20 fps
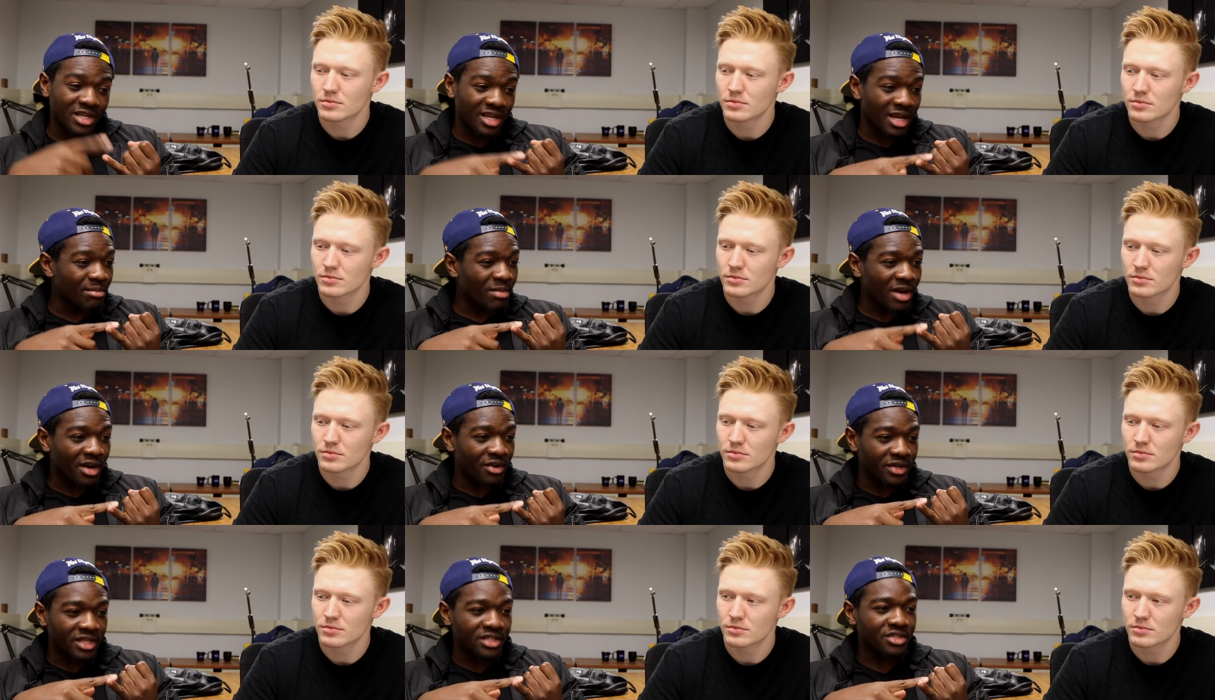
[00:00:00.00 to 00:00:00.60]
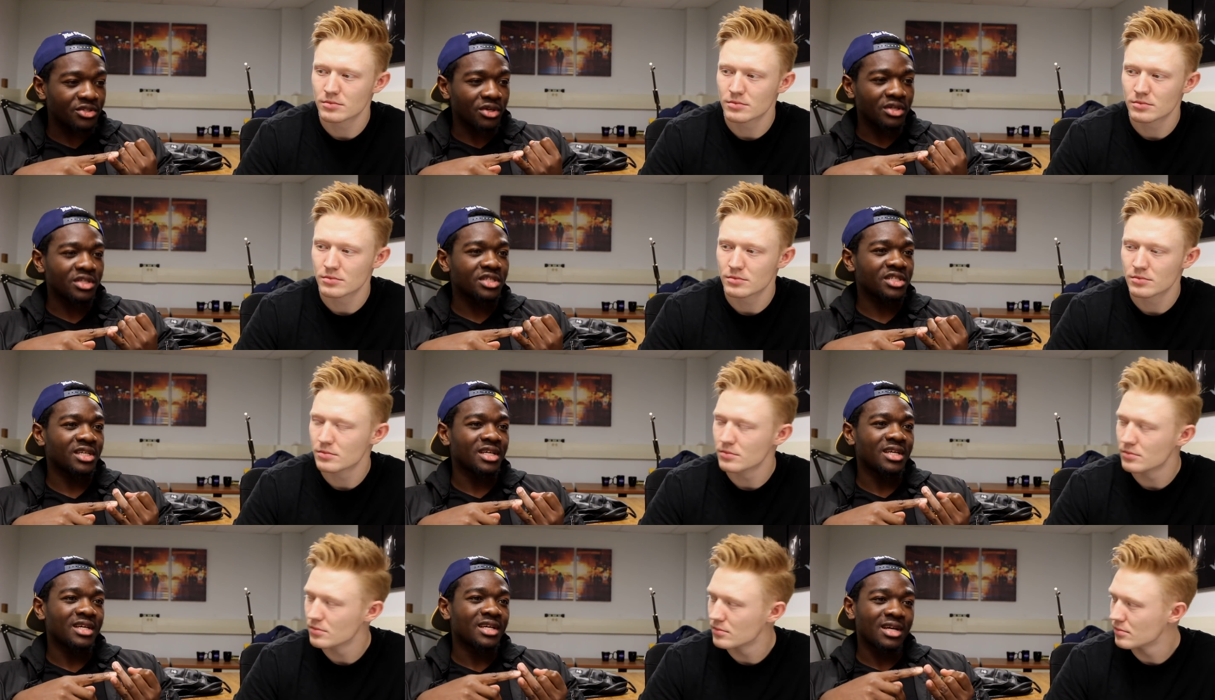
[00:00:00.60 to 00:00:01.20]
Speaker 1: have done my
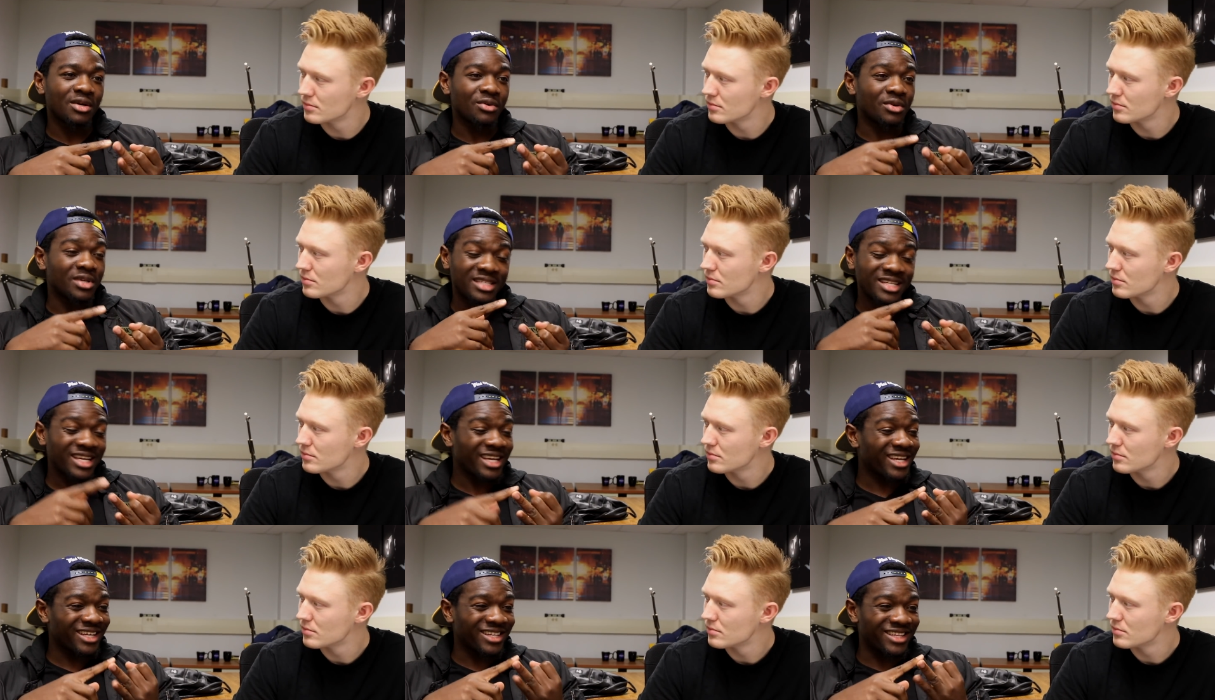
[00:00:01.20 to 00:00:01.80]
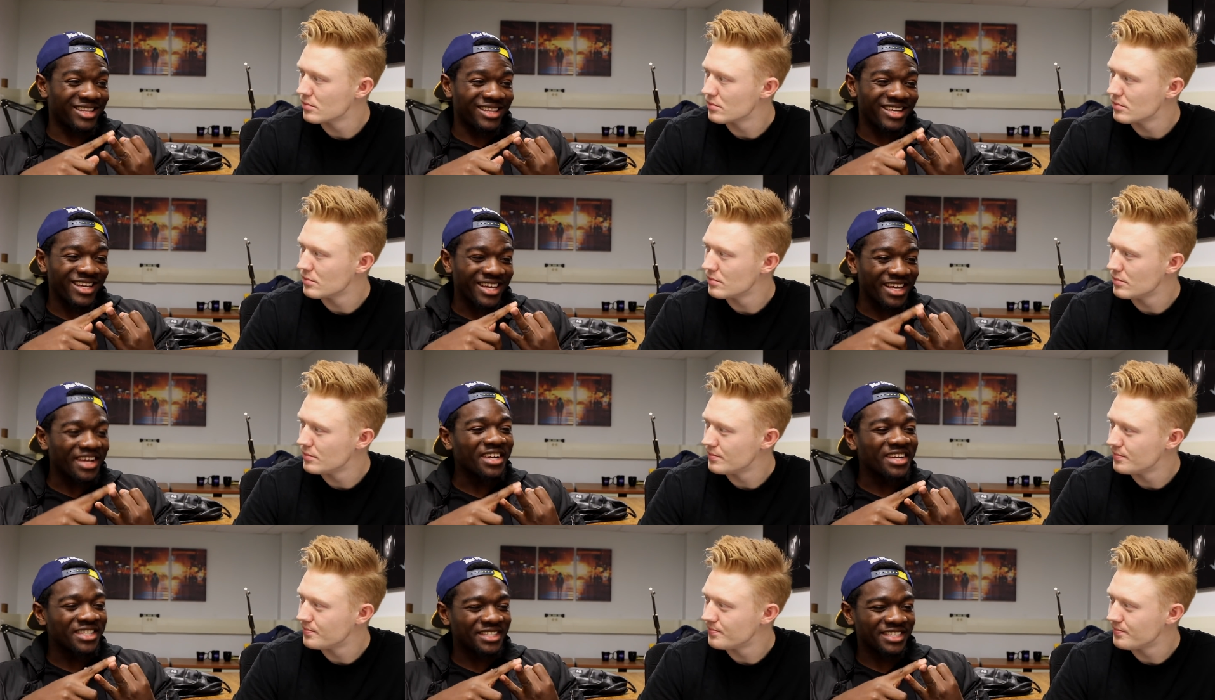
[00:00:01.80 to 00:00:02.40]
research. I would have taken the
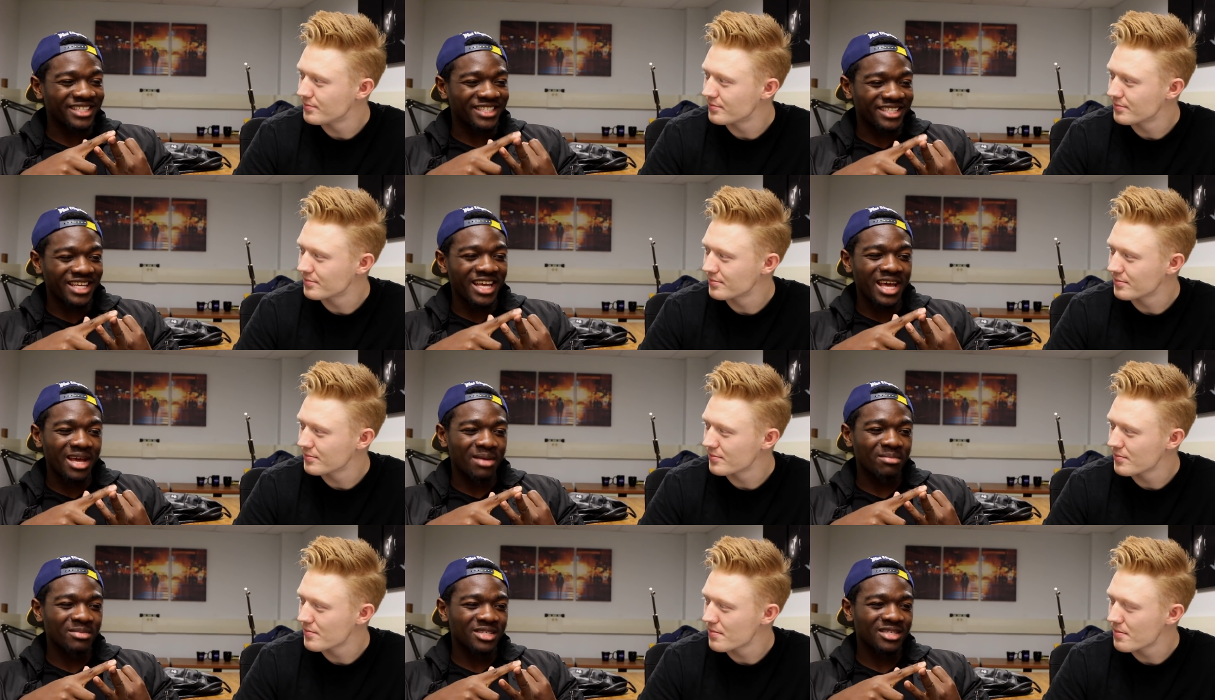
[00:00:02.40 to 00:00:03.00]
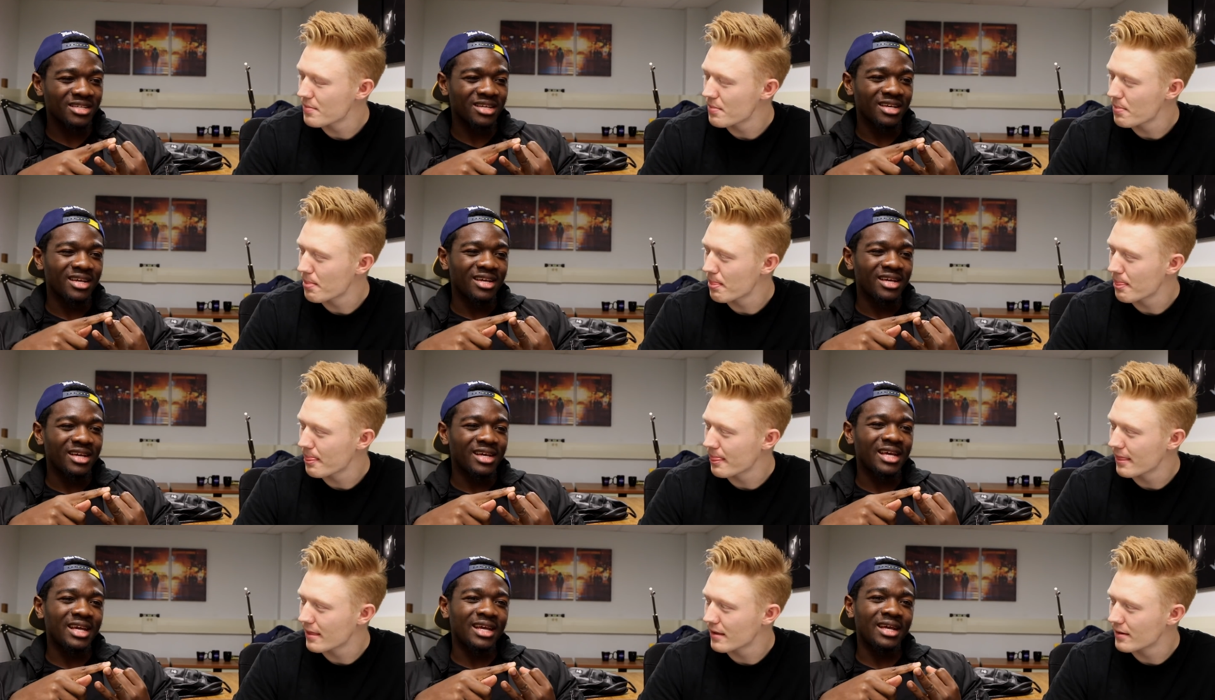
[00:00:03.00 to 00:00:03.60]
English exams,
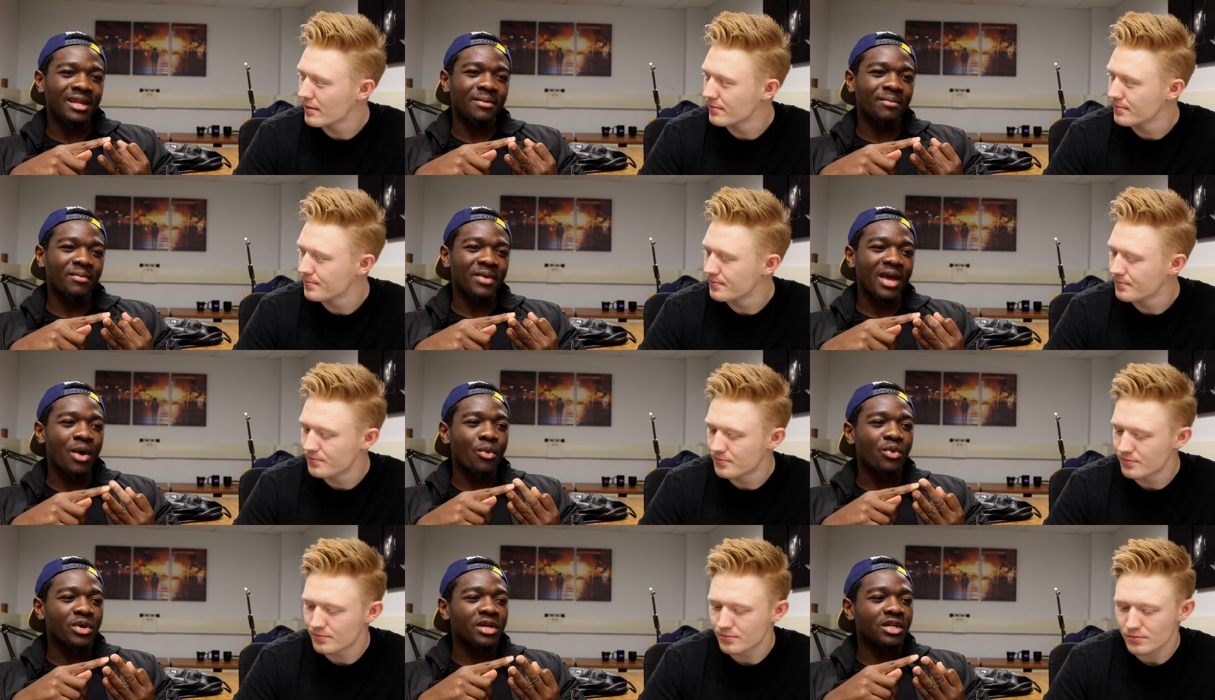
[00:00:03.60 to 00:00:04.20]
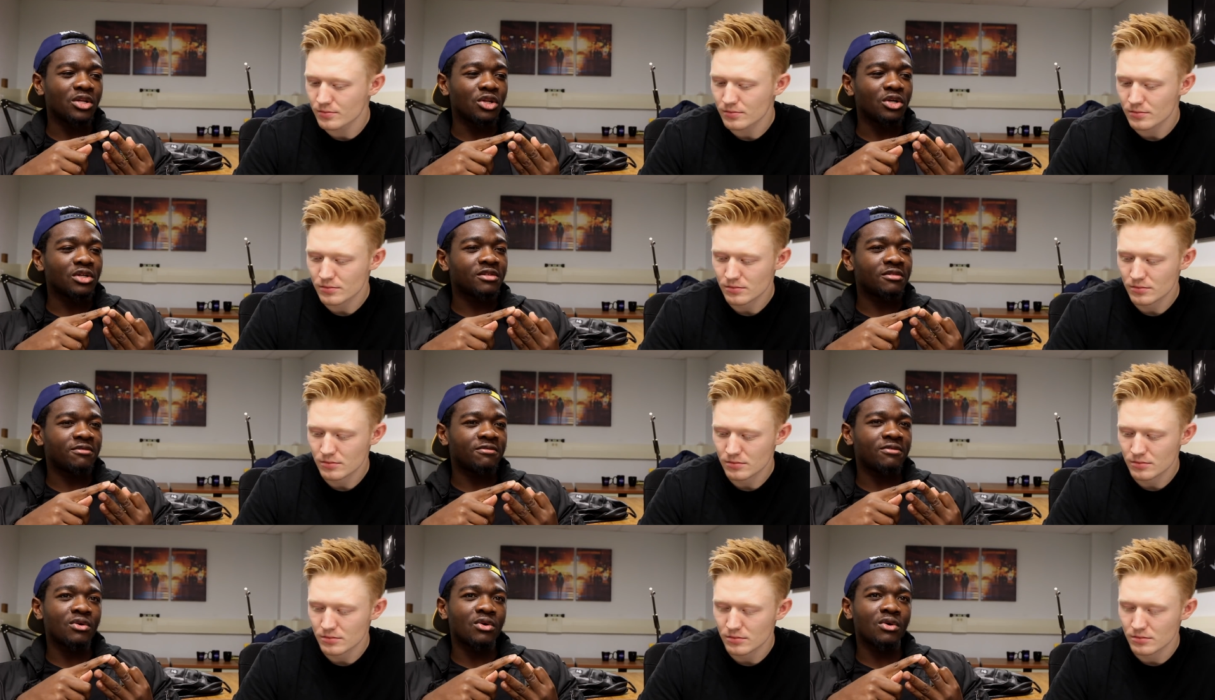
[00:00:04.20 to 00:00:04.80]
and I would have
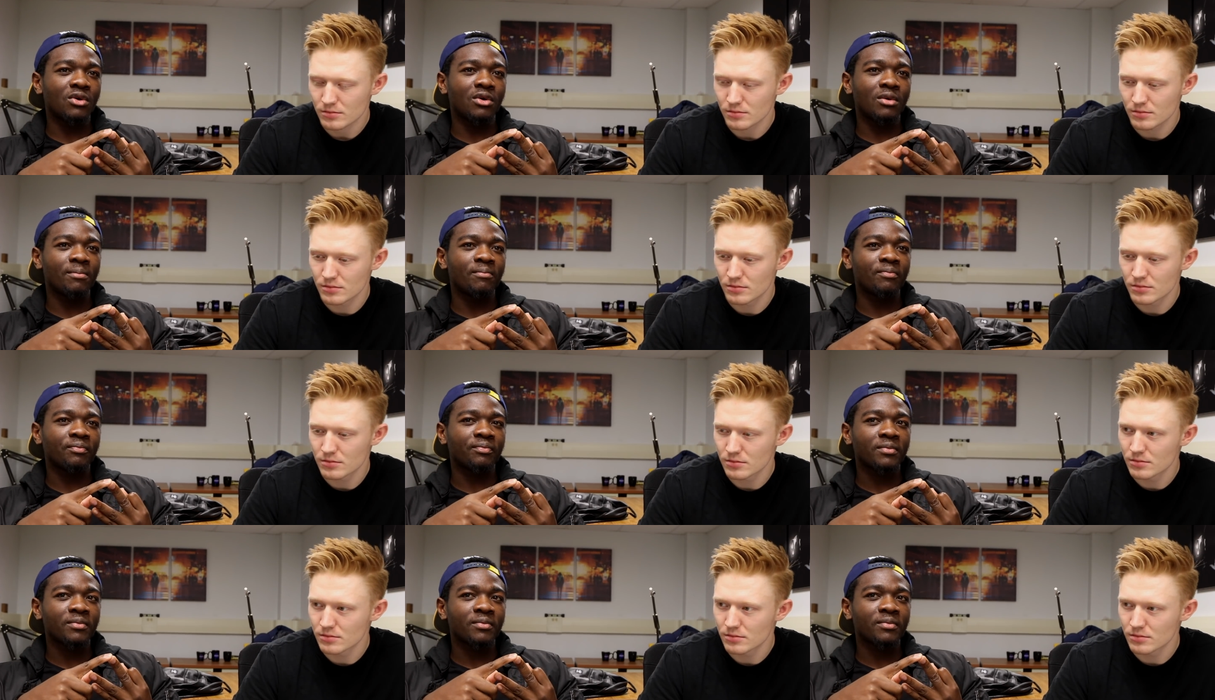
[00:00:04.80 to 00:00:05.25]
looked for